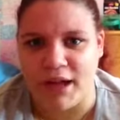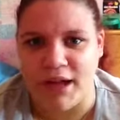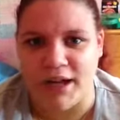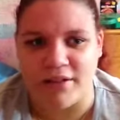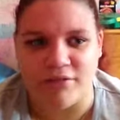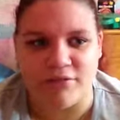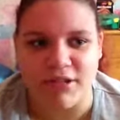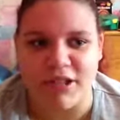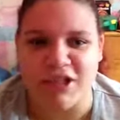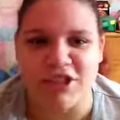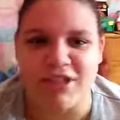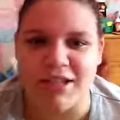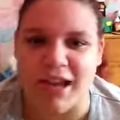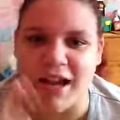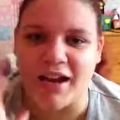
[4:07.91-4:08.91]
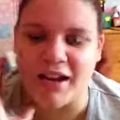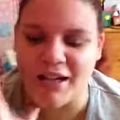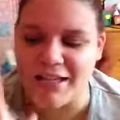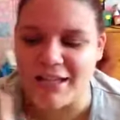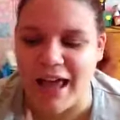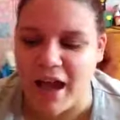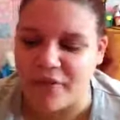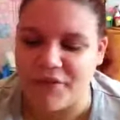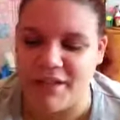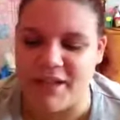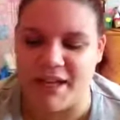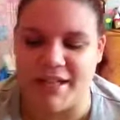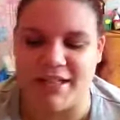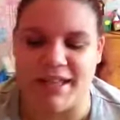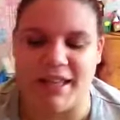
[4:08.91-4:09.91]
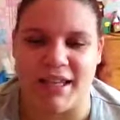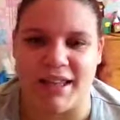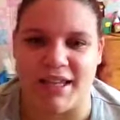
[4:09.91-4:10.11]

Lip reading: and it's the aftertaste, I think,